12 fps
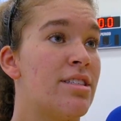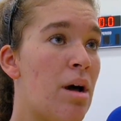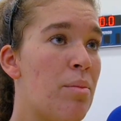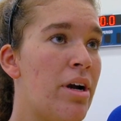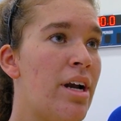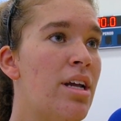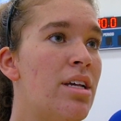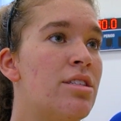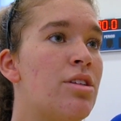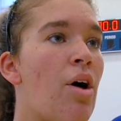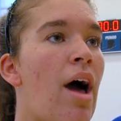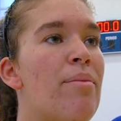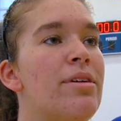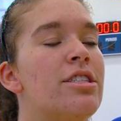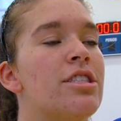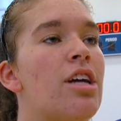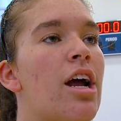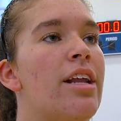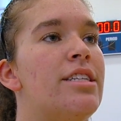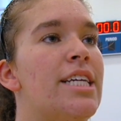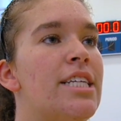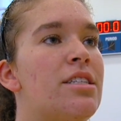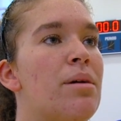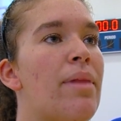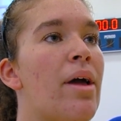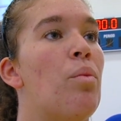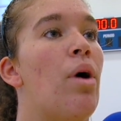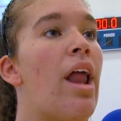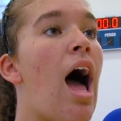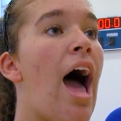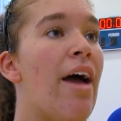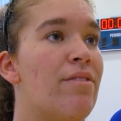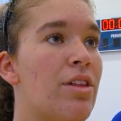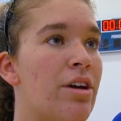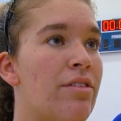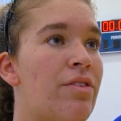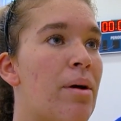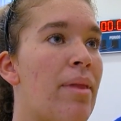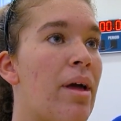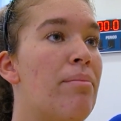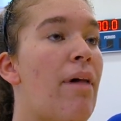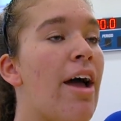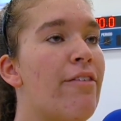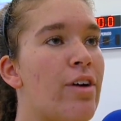summer so i've been just trying to teach them like what i've learned from like my